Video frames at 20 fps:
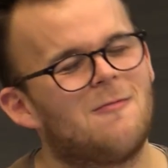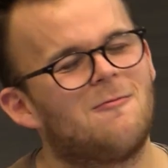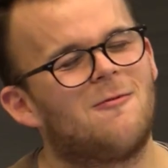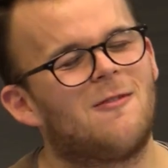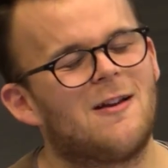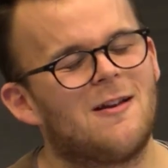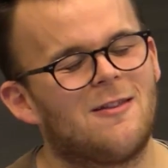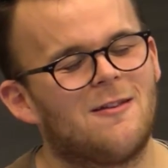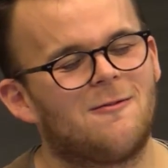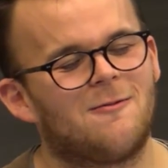
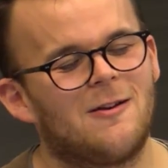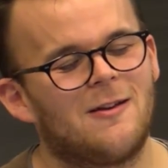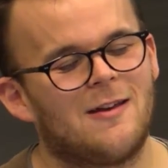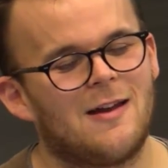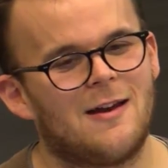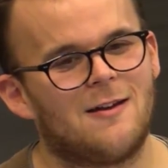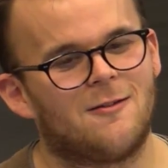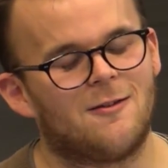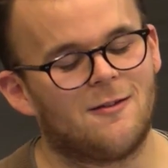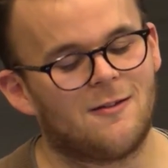one of the
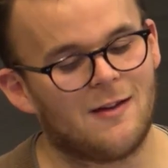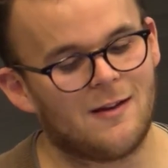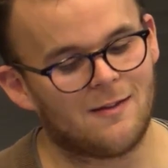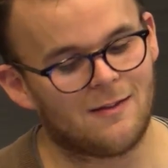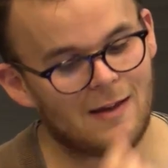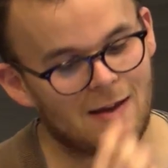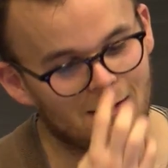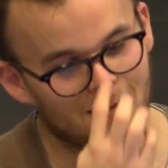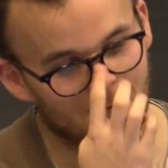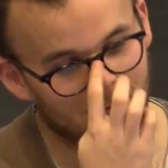really interesting
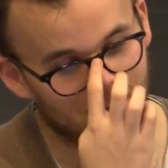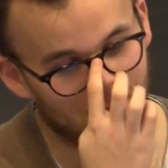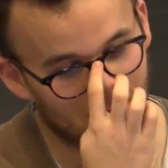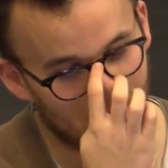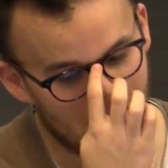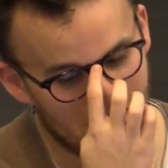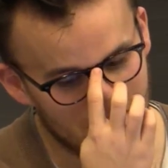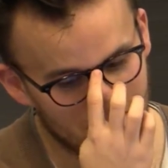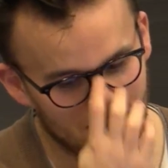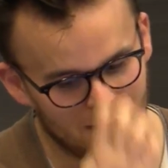things
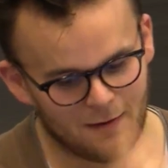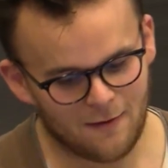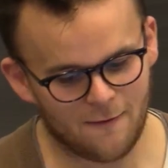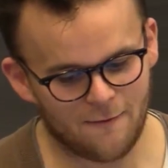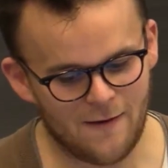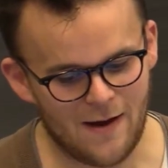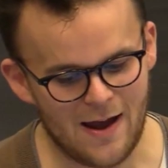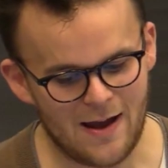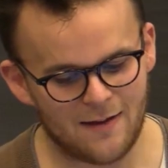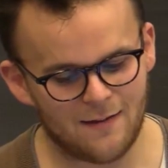from this
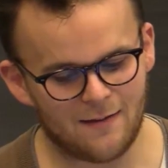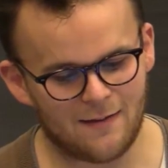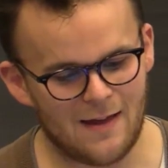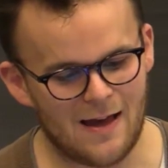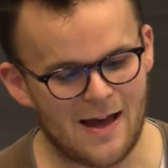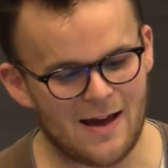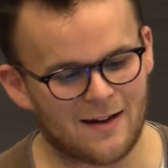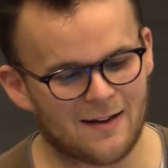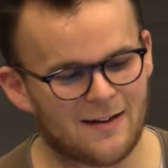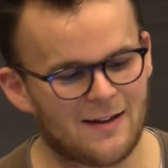event
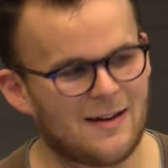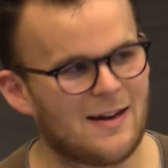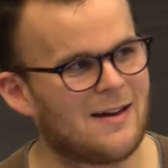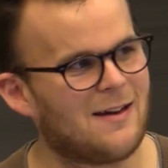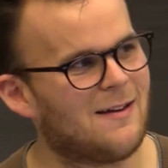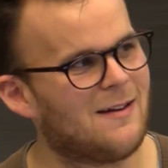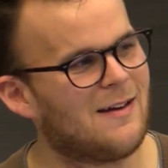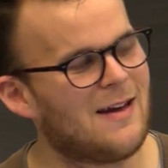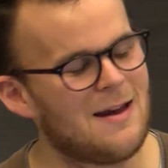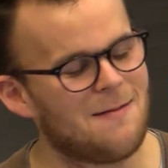that
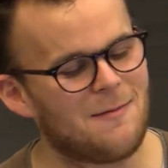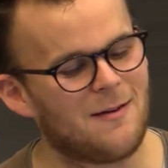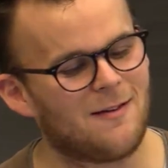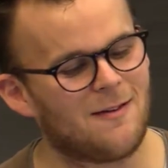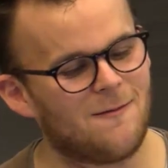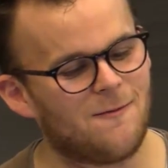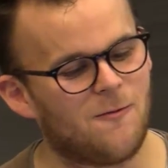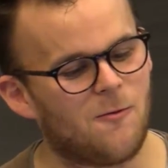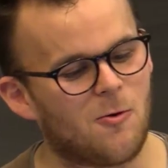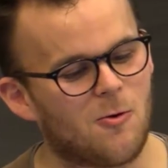gave me
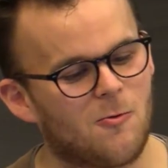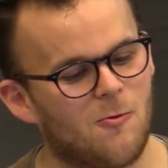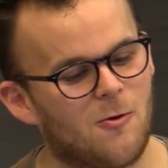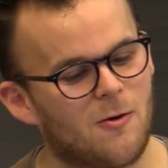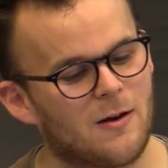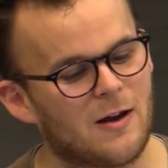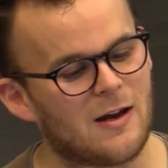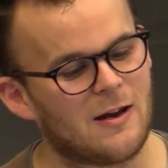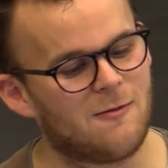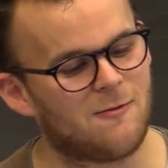some
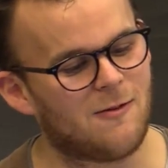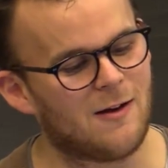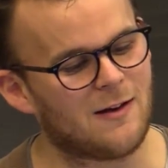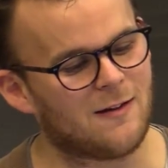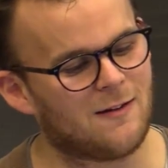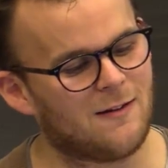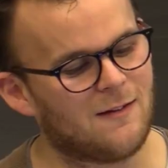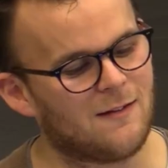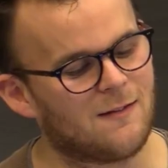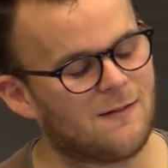forewarning of
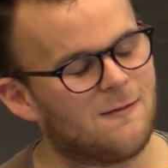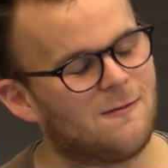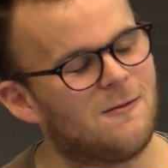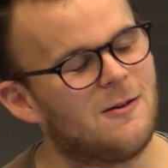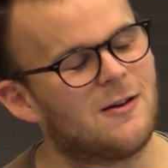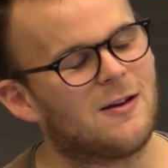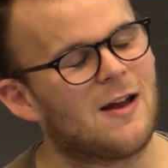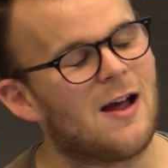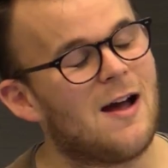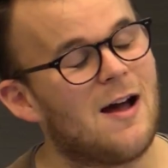what
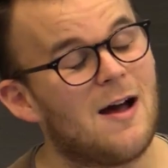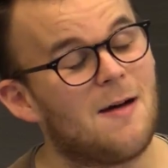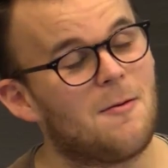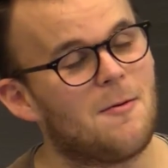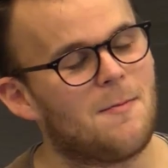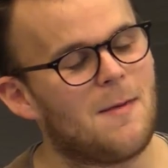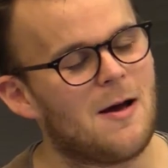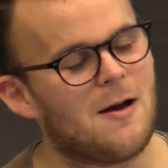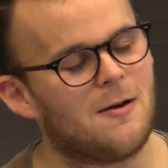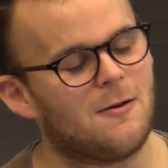would come
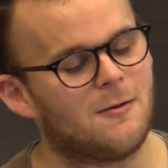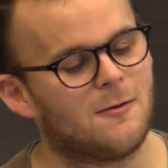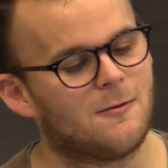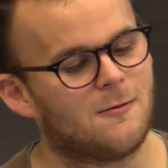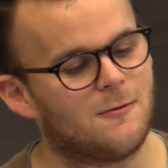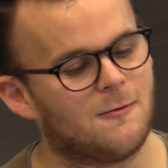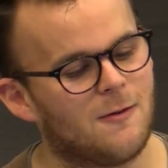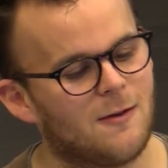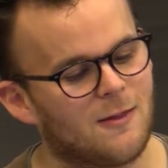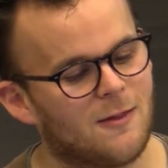
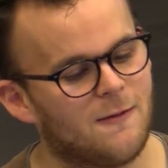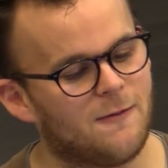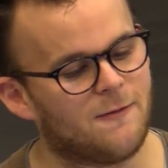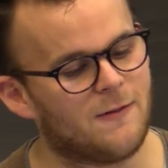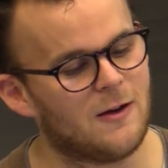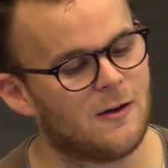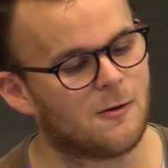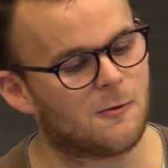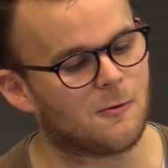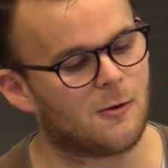about with the
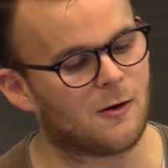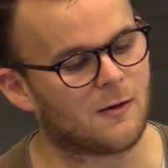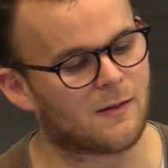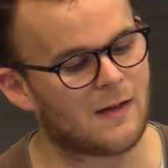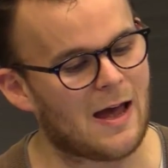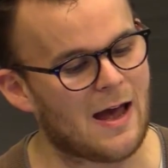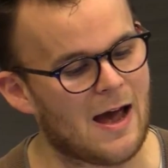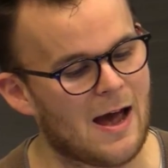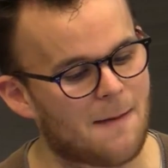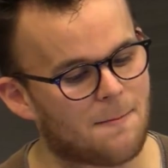field work
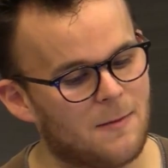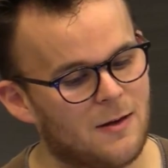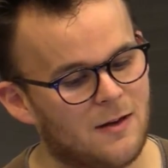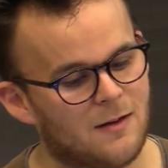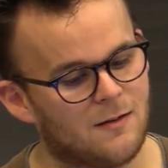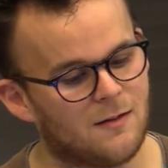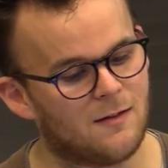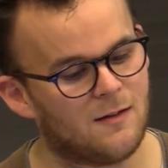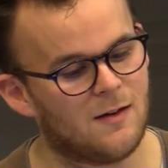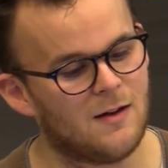that
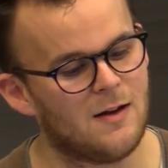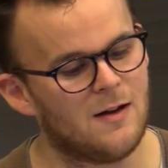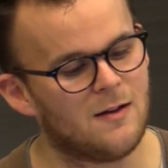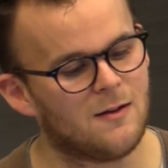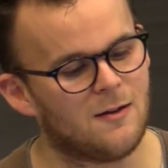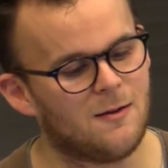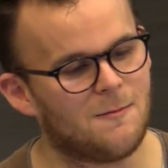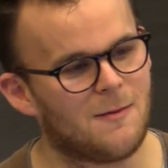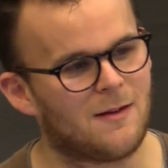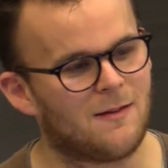happened
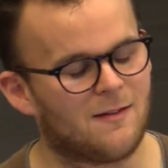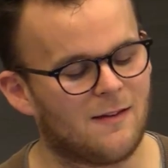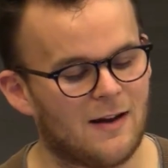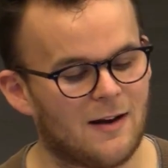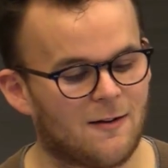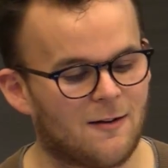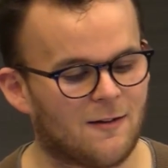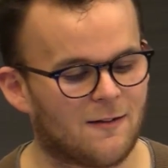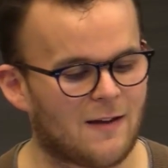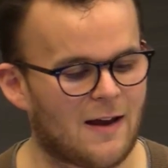2 months
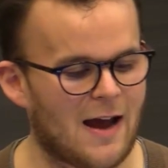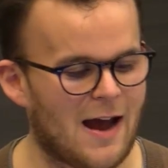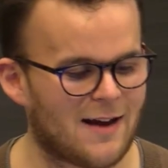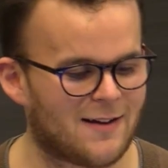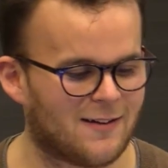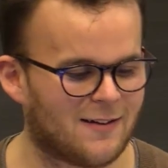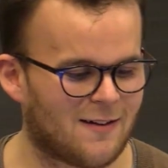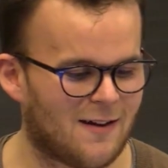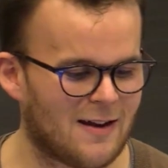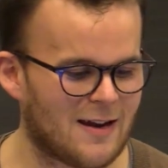later is I
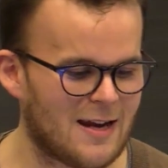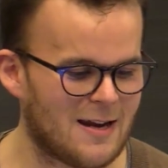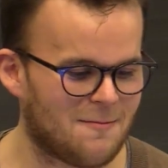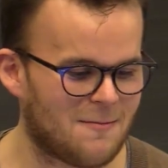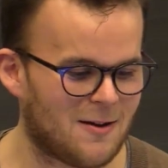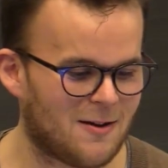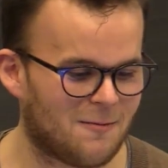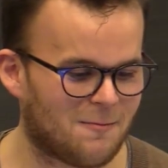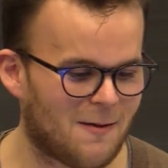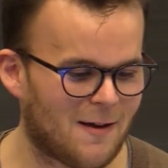actually got
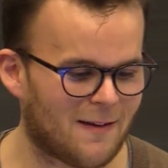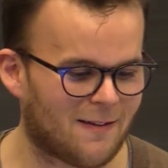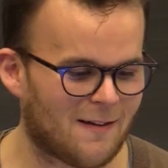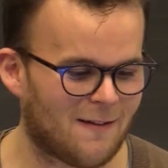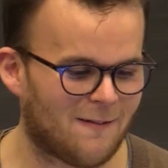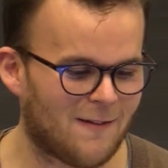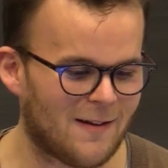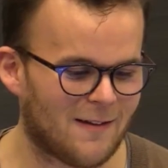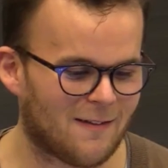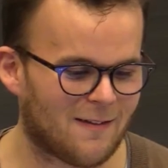emailed by
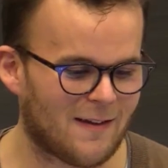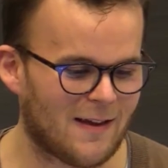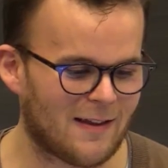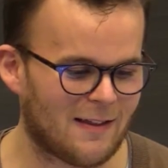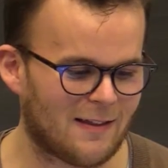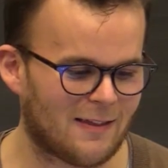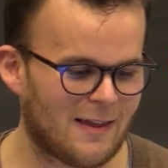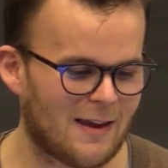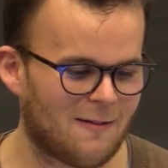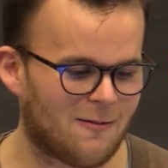someone
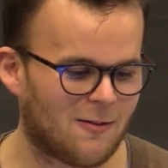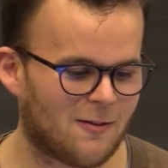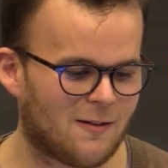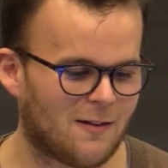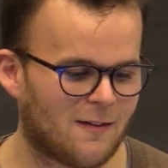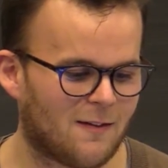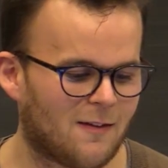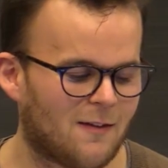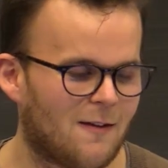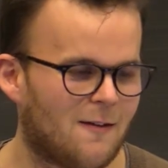saying that they were
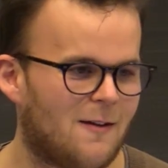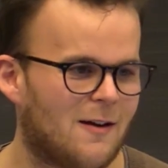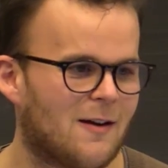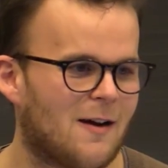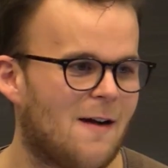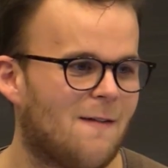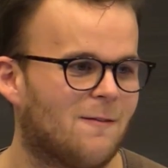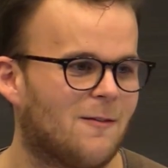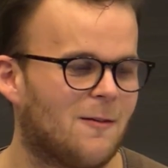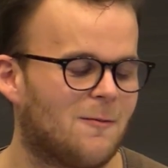just so
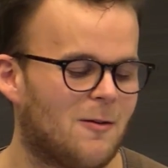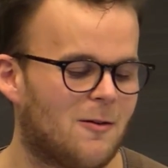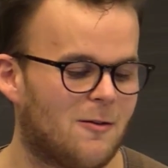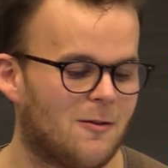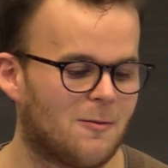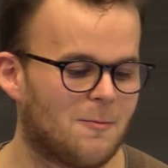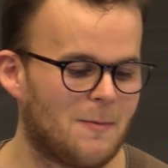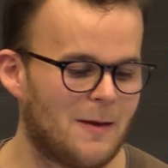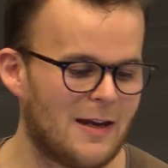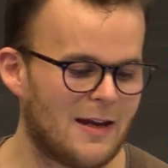uncomfortable
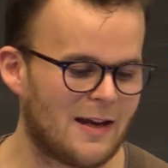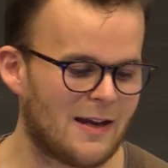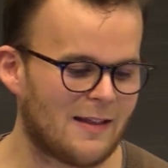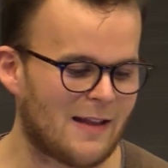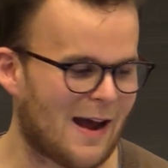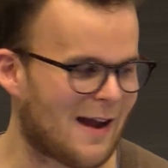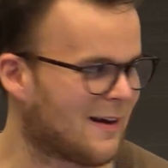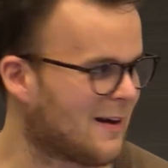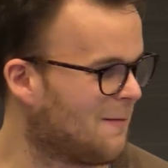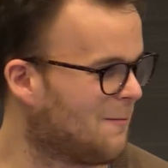with being in
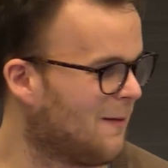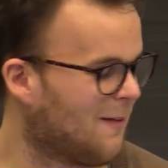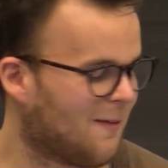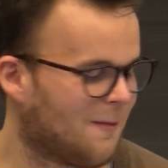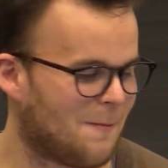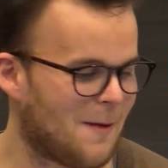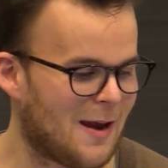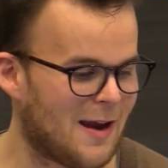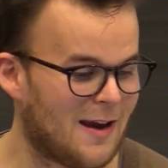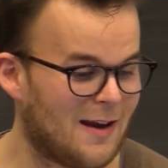that type of
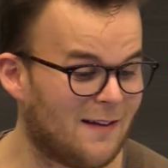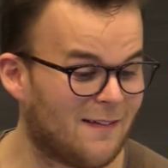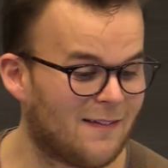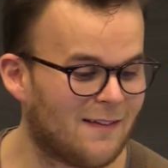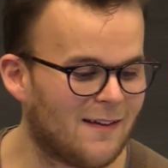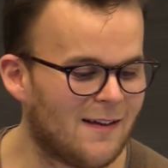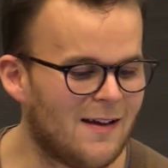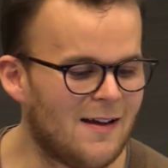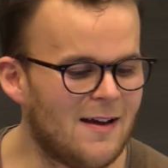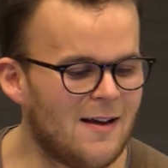space,